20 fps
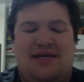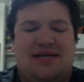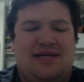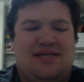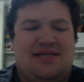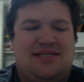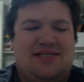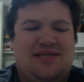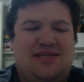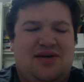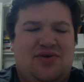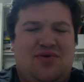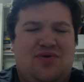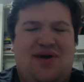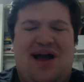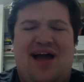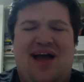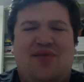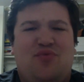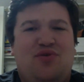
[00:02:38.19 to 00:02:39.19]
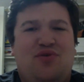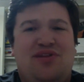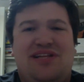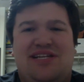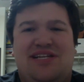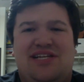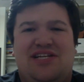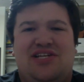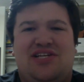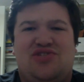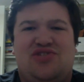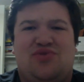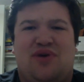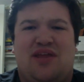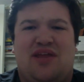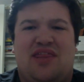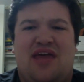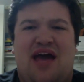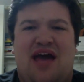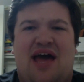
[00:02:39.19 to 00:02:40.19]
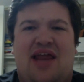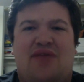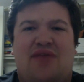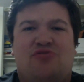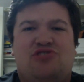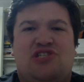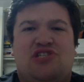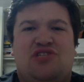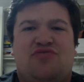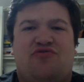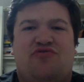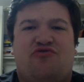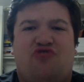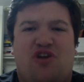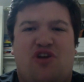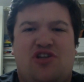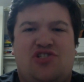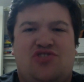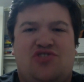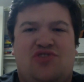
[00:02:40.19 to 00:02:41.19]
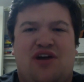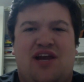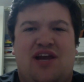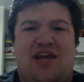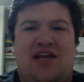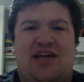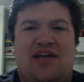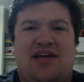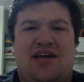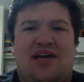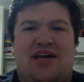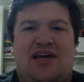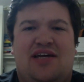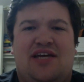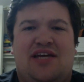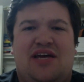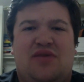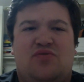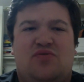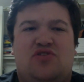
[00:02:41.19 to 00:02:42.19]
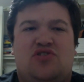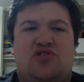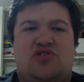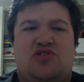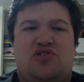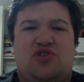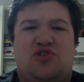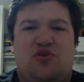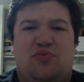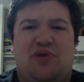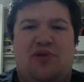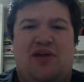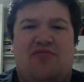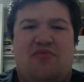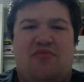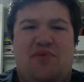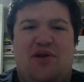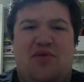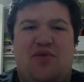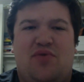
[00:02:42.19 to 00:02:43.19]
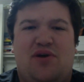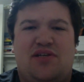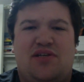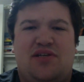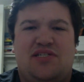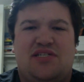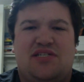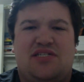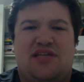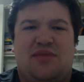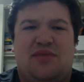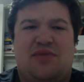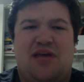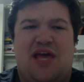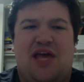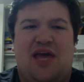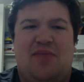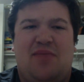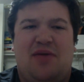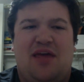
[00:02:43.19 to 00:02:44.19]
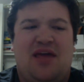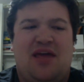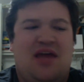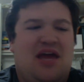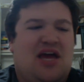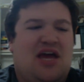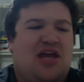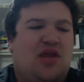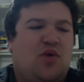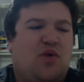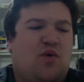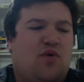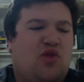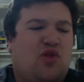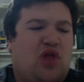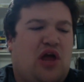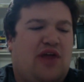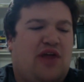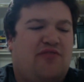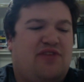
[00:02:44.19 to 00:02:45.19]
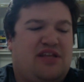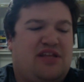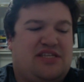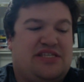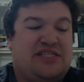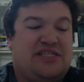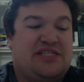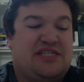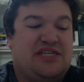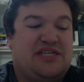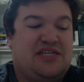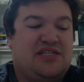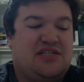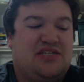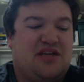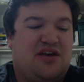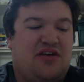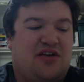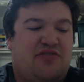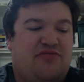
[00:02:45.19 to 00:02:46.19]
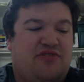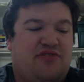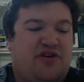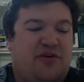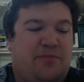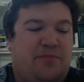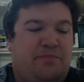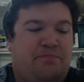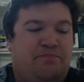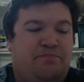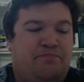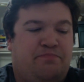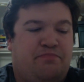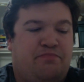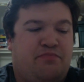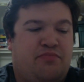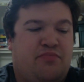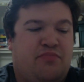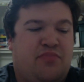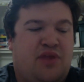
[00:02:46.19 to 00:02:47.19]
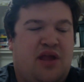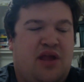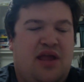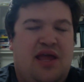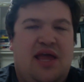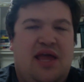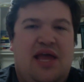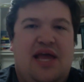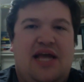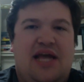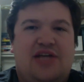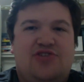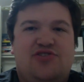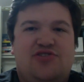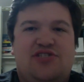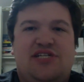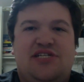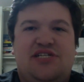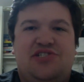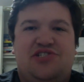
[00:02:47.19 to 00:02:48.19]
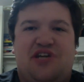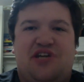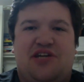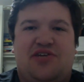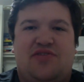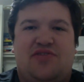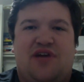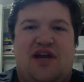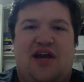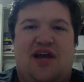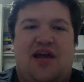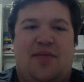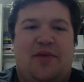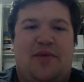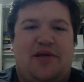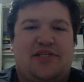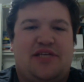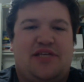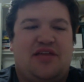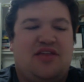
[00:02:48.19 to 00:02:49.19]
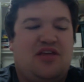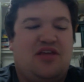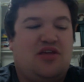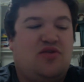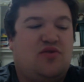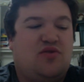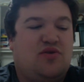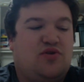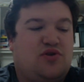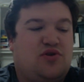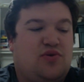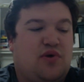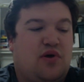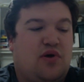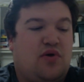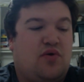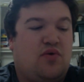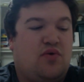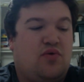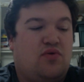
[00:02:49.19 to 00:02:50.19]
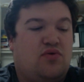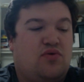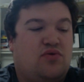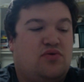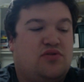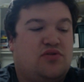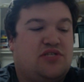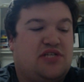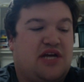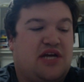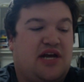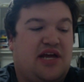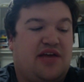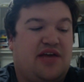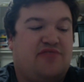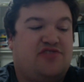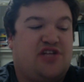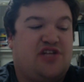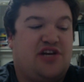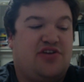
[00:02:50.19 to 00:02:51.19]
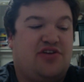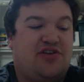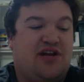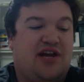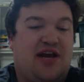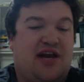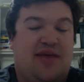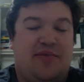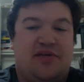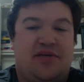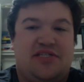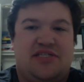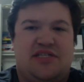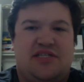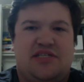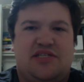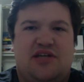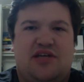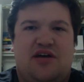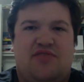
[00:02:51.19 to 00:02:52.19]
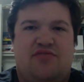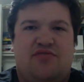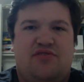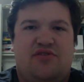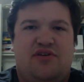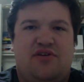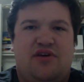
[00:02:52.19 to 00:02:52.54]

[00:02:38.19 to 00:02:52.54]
So I really didn't enjoy that. It was just frustrating to see how stupid everybody was except Amy. There were a lot of instances of interesting gender dynamics. I think you could do a whole study of gender dynamics in this novel.